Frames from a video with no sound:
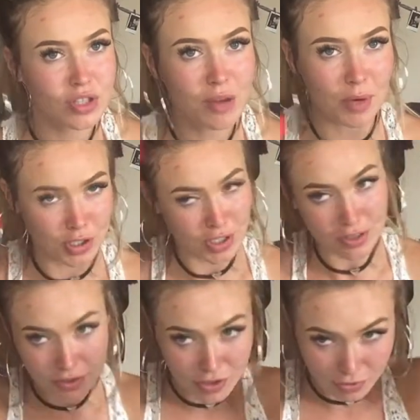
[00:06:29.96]
come on,
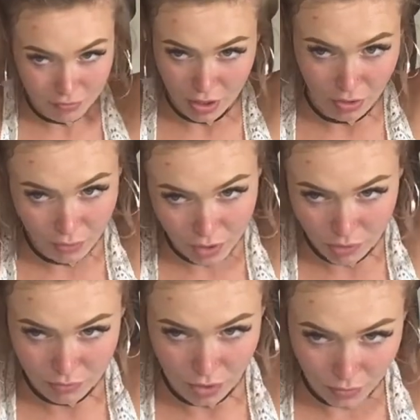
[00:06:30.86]
Jacqueline, you
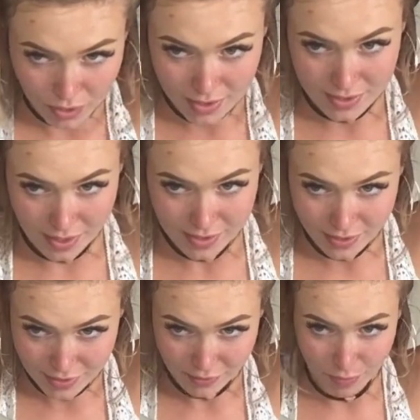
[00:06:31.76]
know the
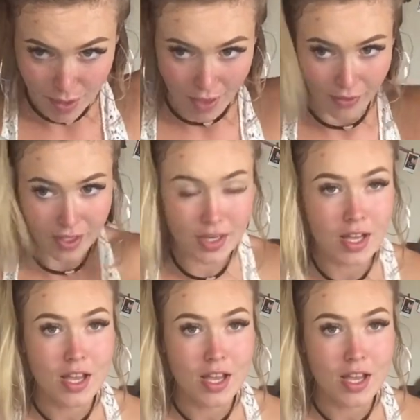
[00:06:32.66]
necessities of the palette.